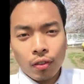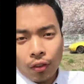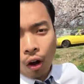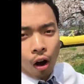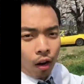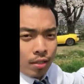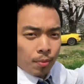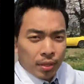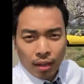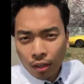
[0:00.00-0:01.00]
the car,
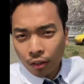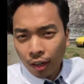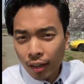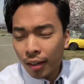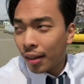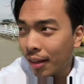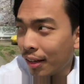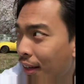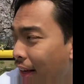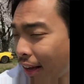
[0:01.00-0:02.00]

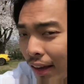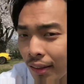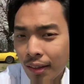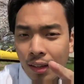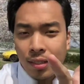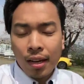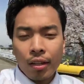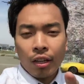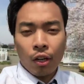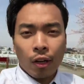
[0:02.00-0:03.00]
Sakura, and the
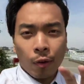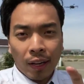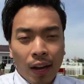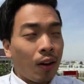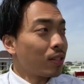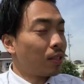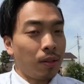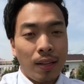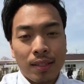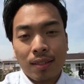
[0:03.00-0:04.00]
sound that you're hearing right now,
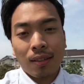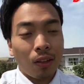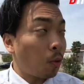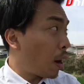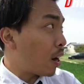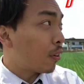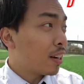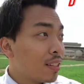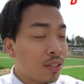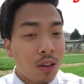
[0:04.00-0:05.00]
it's low
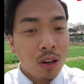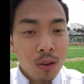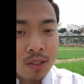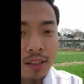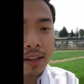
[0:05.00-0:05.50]
battery, so, oh, it's